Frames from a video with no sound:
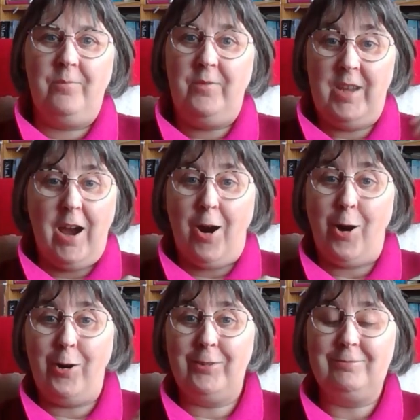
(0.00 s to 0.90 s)
they
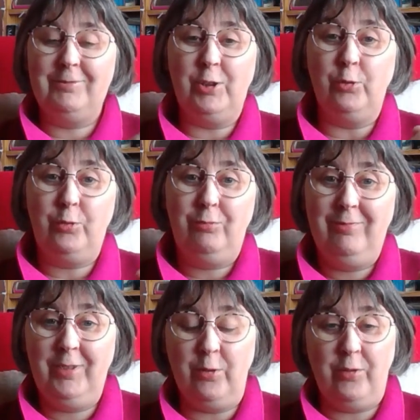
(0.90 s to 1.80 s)
are,
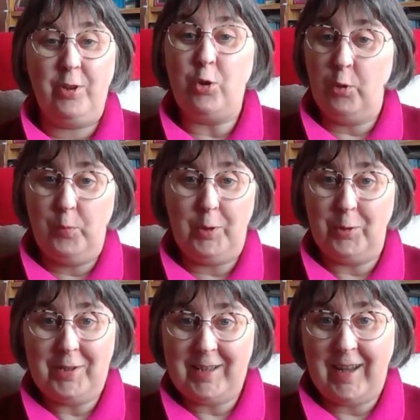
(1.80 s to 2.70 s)
they could be
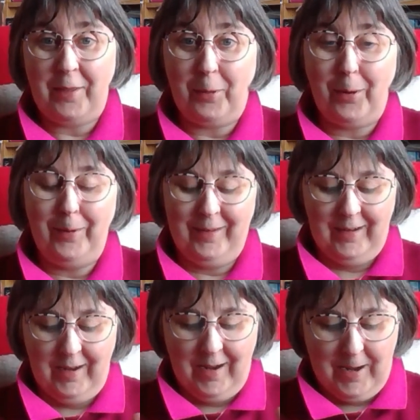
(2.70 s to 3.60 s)
good together.
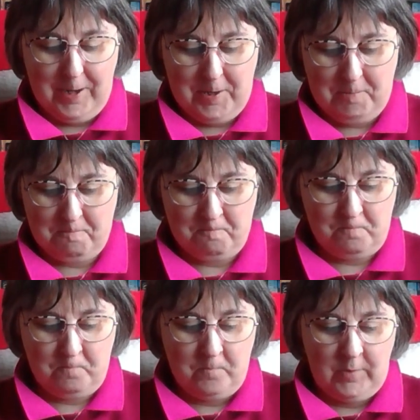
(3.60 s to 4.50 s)

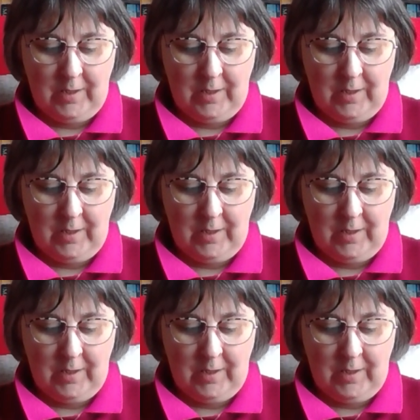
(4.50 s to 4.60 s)
And